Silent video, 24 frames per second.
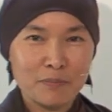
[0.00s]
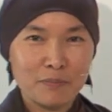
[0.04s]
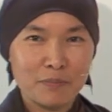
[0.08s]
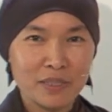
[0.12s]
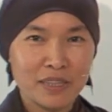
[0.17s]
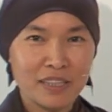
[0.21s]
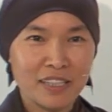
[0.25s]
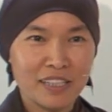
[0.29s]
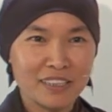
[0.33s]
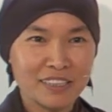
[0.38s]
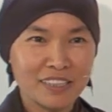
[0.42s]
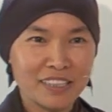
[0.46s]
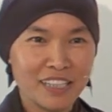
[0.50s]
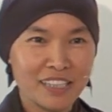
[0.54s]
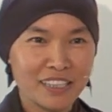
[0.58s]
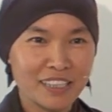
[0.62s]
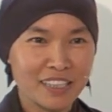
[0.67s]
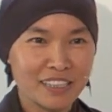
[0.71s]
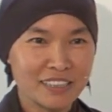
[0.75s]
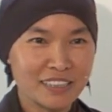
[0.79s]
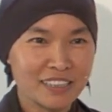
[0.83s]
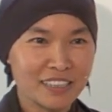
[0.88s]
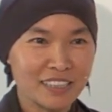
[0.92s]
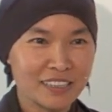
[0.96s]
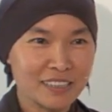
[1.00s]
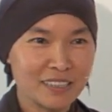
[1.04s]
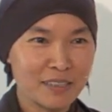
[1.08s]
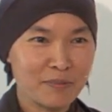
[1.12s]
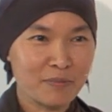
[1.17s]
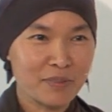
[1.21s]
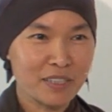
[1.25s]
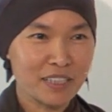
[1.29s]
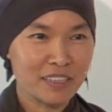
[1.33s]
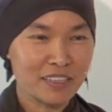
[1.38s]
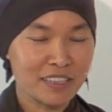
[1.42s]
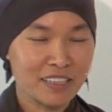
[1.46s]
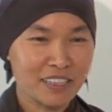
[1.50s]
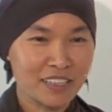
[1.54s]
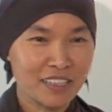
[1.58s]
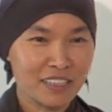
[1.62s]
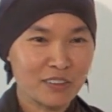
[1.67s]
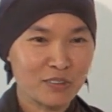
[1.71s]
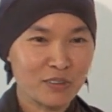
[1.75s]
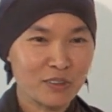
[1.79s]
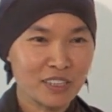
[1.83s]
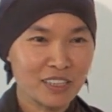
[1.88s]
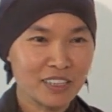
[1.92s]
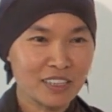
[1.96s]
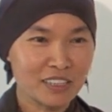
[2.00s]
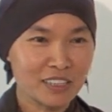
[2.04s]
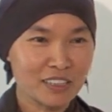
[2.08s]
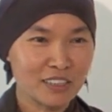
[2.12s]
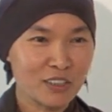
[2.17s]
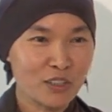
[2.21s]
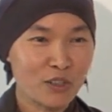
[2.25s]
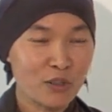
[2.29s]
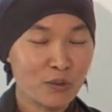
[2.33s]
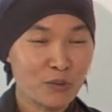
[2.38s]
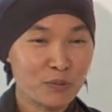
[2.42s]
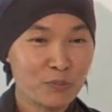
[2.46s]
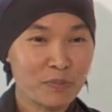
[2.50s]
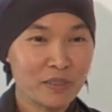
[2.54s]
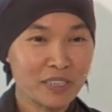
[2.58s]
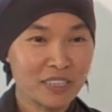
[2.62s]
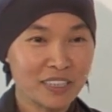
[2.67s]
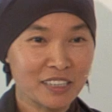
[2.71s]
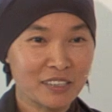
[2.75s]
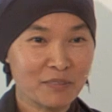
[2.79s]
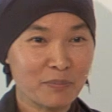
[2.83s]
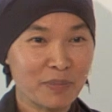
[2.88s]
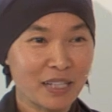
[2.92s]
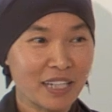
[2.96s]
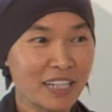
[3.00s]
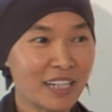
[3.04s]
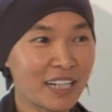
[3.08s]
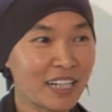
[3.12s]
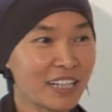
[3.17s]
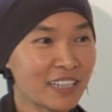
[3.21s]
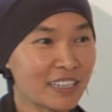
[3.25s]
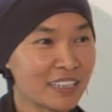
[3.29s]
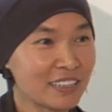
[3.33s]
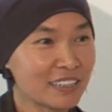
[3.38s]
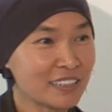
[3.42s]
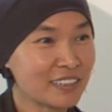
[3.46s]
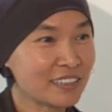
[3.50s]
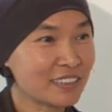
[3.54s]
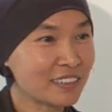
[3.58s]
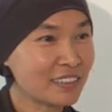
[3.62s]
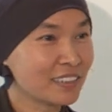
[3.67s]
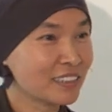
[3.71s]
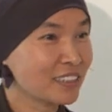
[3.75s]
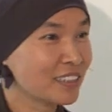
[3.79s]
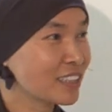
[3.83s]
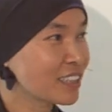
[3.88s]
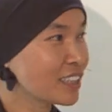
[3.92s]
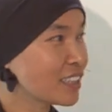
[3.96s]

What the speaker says: But then Thay had said something that had really opened my eyes.